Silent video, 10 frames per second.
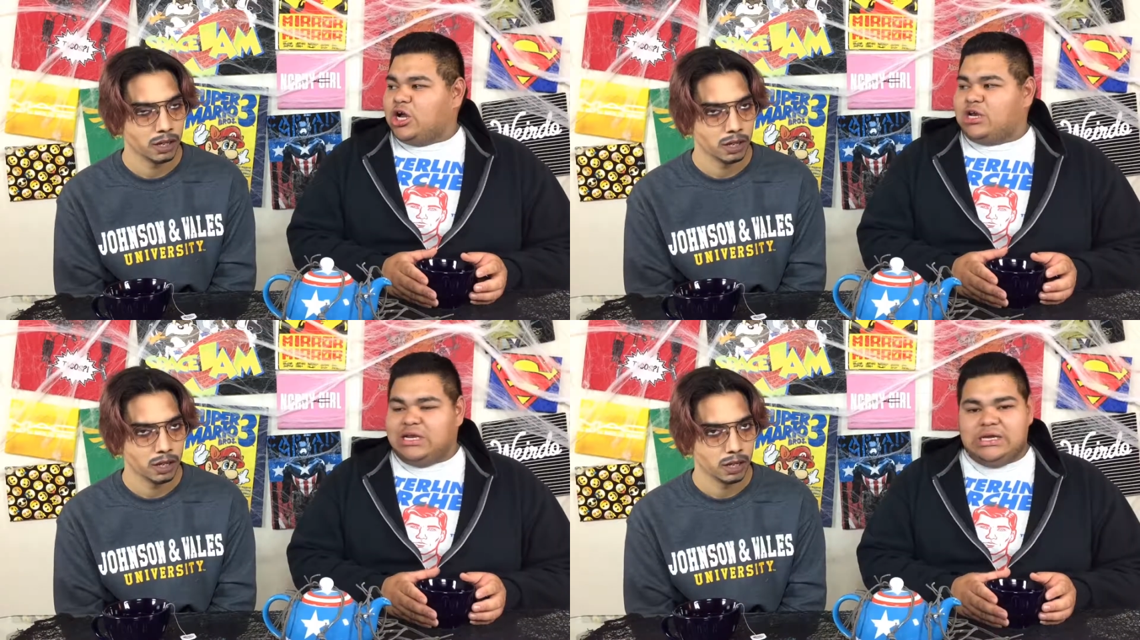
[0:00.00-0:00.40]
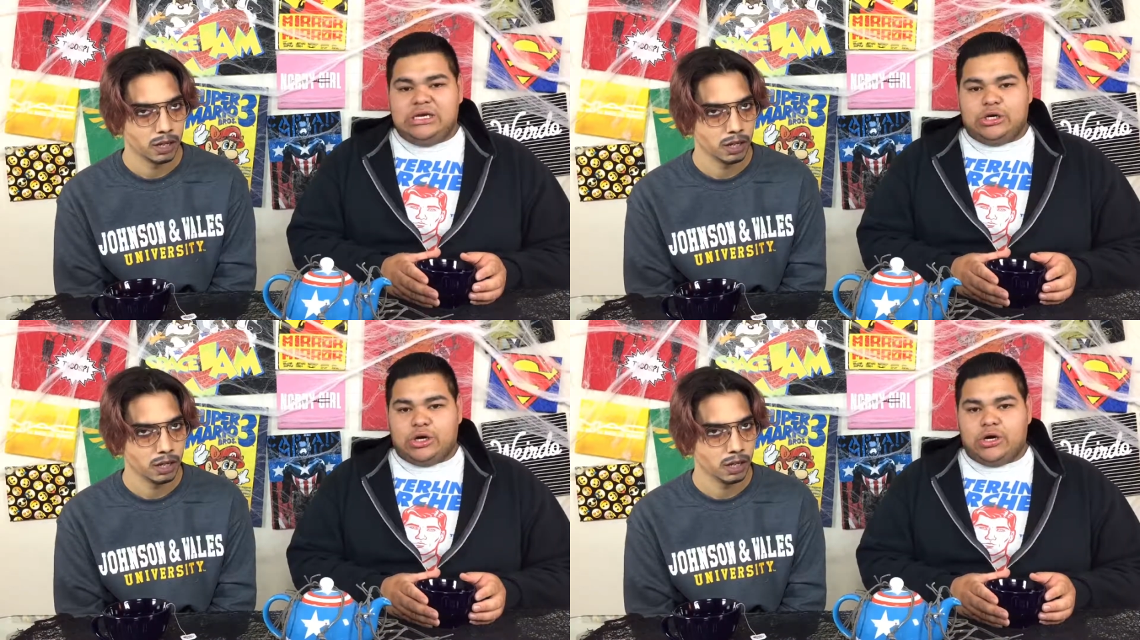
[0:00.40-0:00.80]
Speaker 1: on
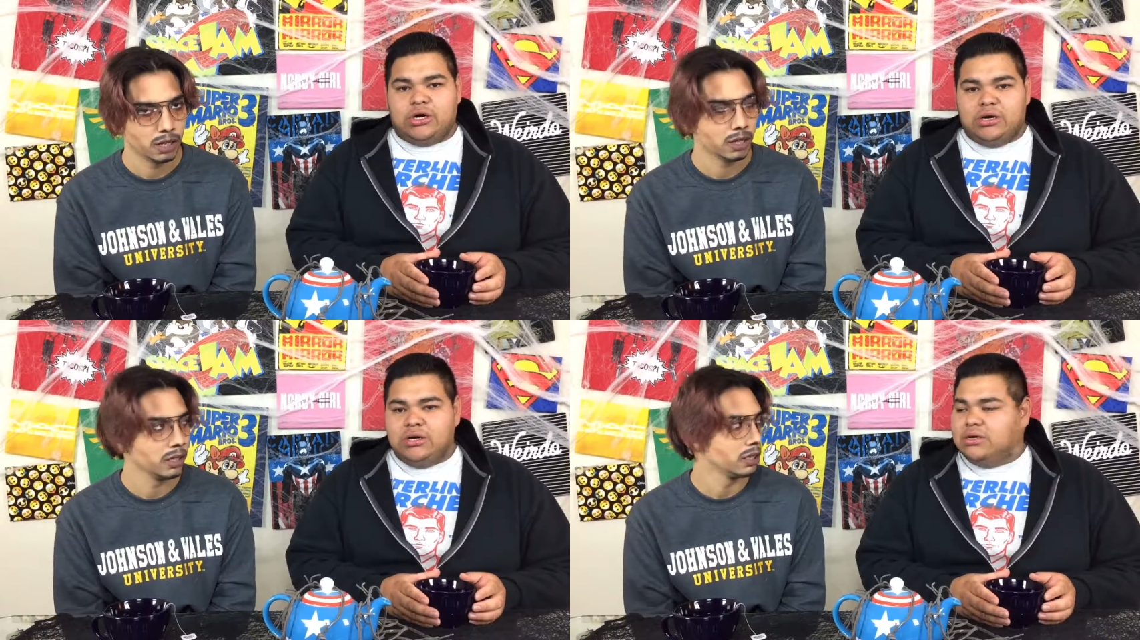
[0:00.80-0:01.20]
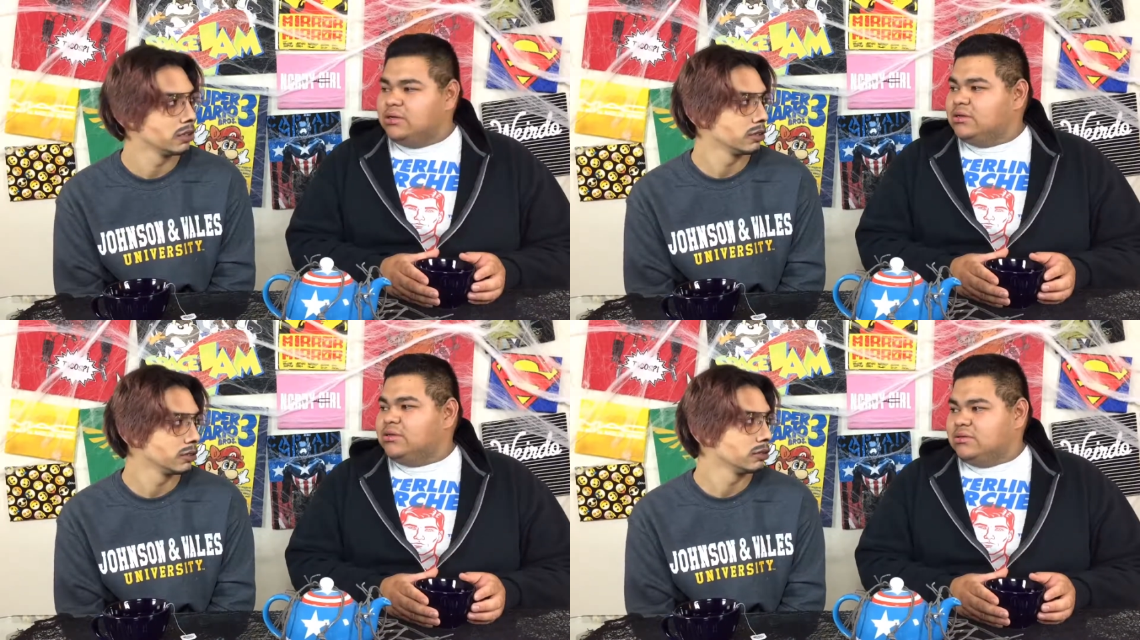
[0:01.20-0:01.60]
here.
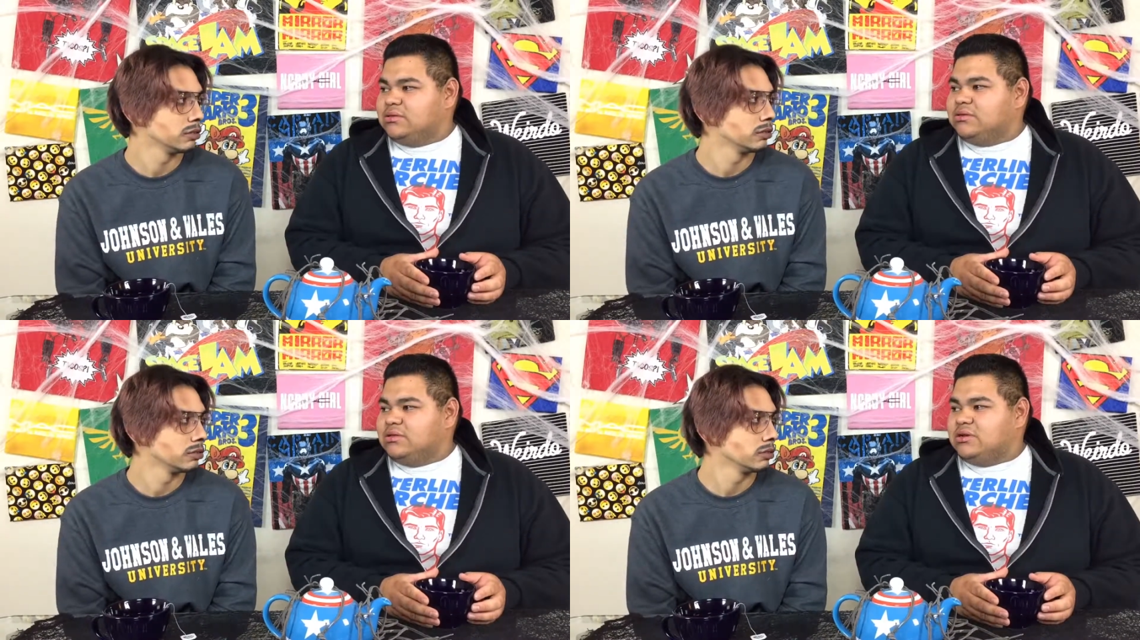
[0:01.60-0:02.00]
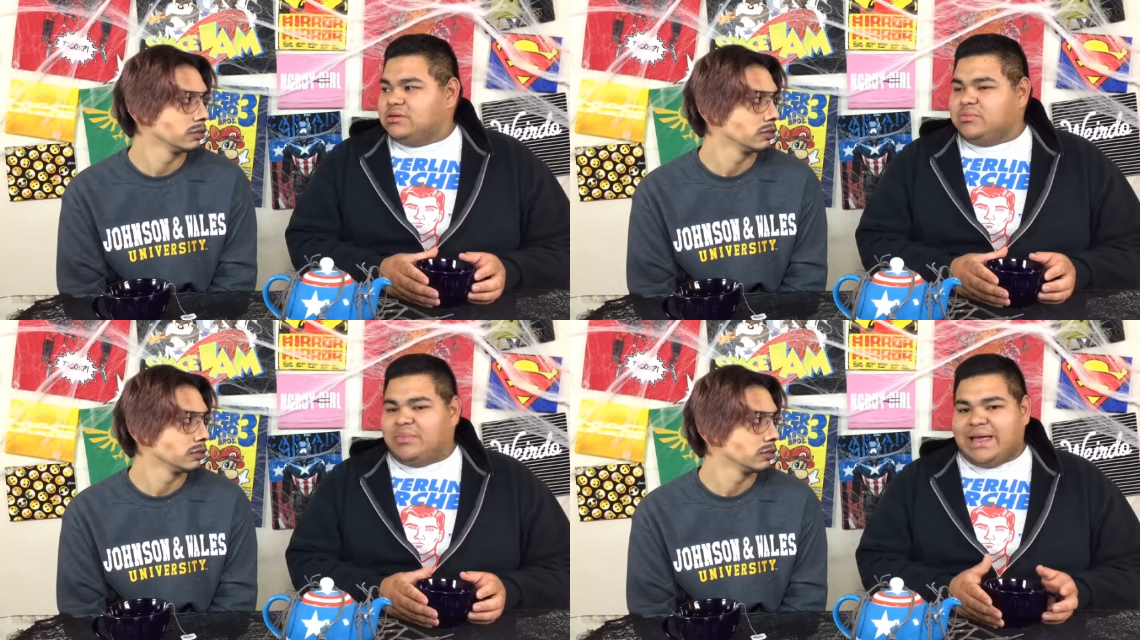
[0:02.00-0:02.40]
You
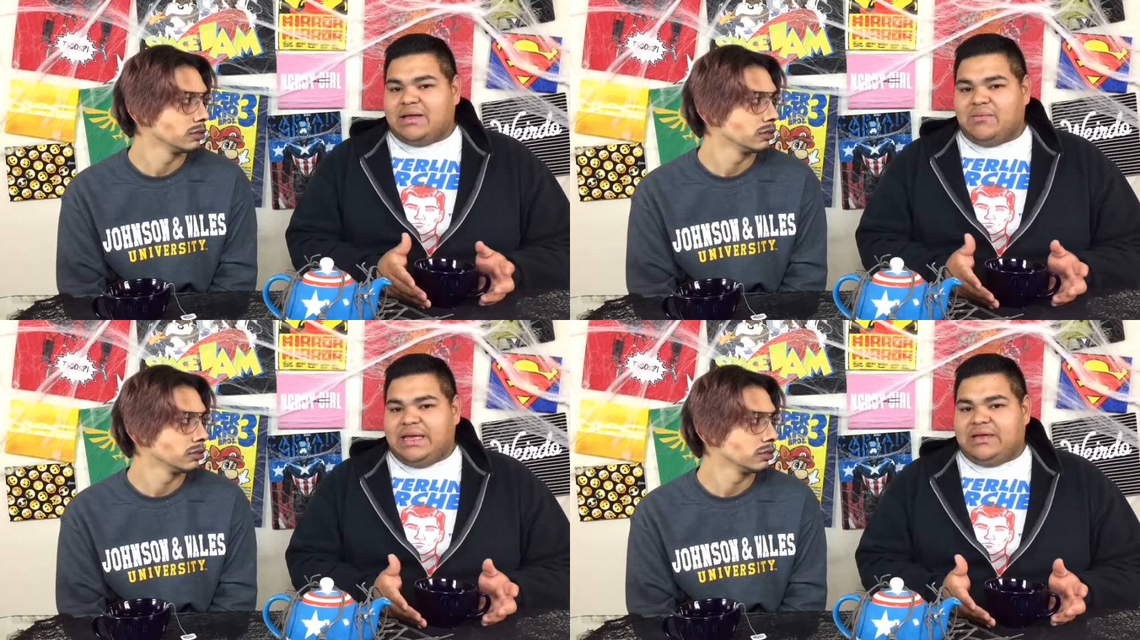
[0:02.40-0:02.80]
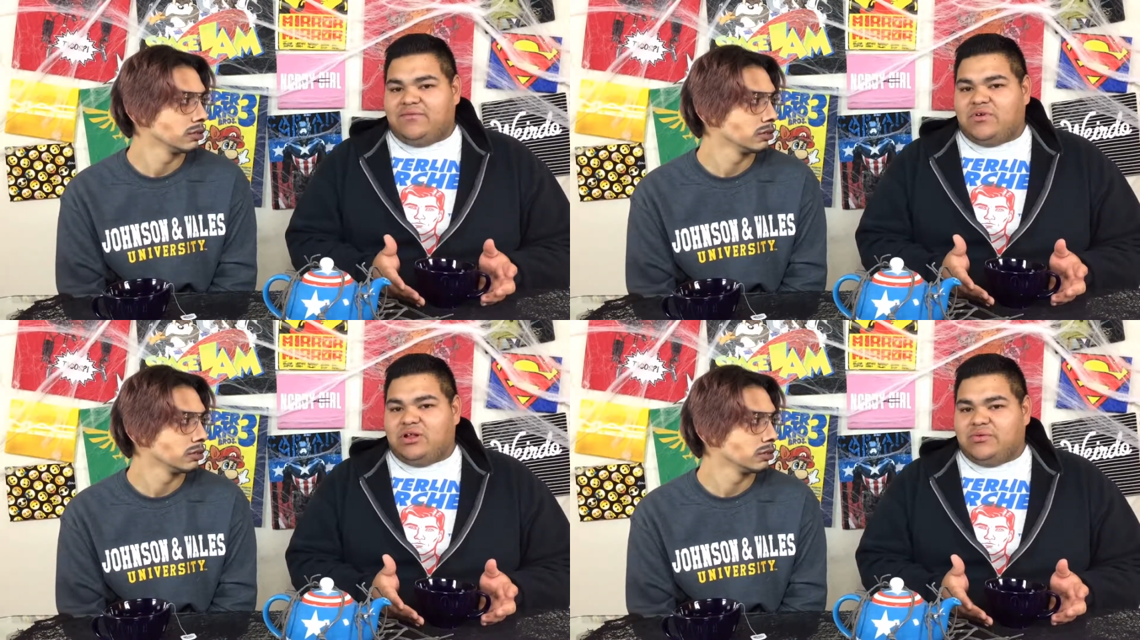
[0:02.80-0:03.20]
know, there's a black
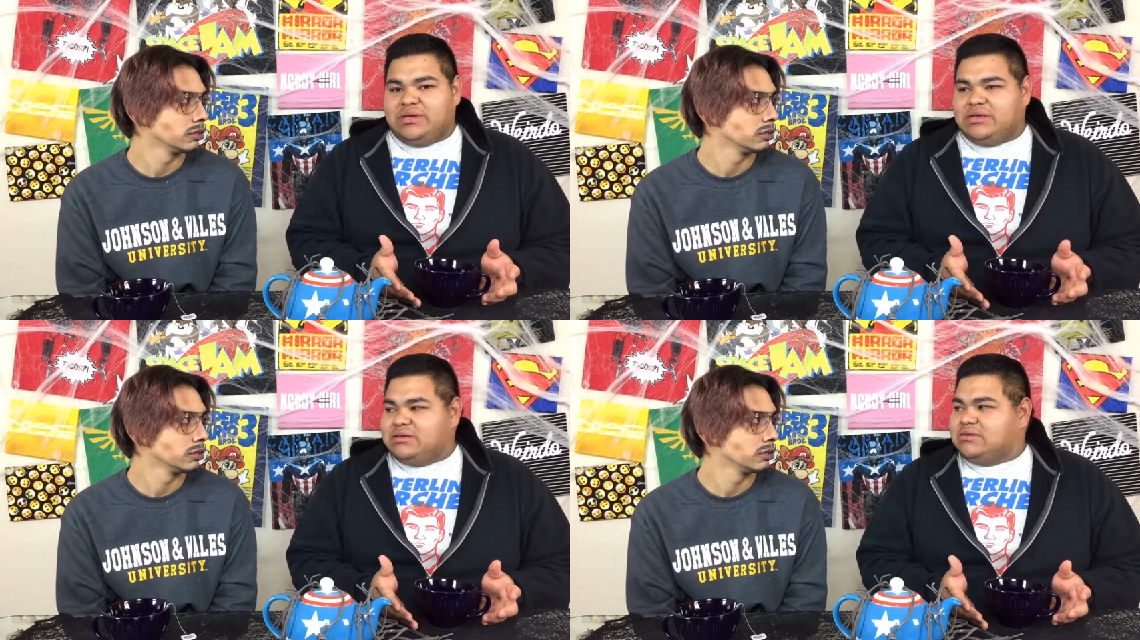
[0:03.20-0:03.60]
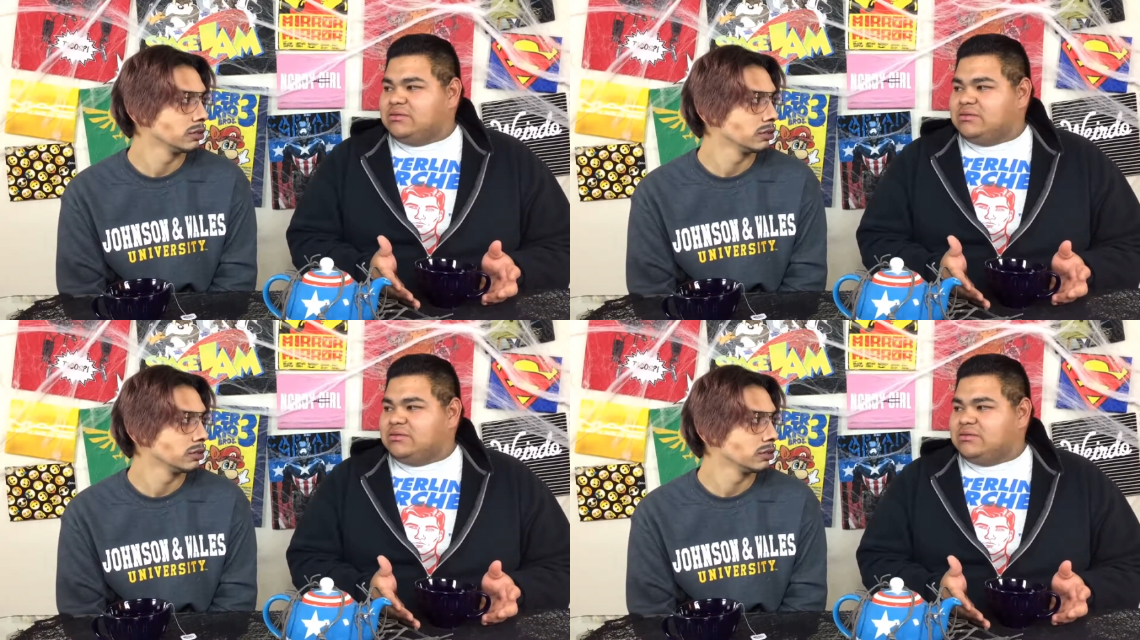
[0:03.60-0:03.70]
man following